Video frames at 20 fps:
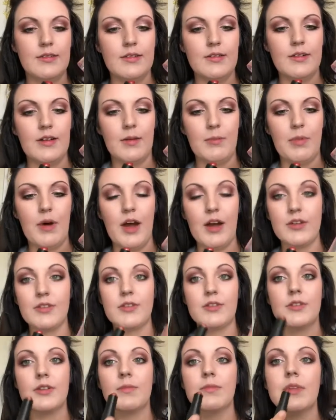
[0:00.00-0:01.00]
a box or
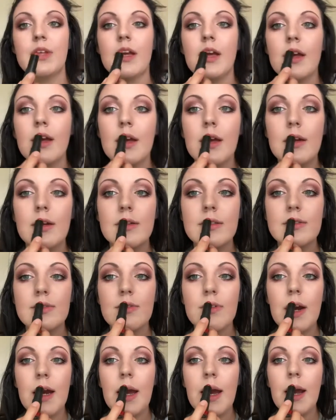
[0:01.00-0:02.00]
something. And it's
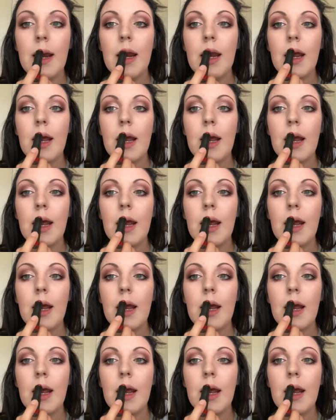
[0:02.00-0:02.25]
red.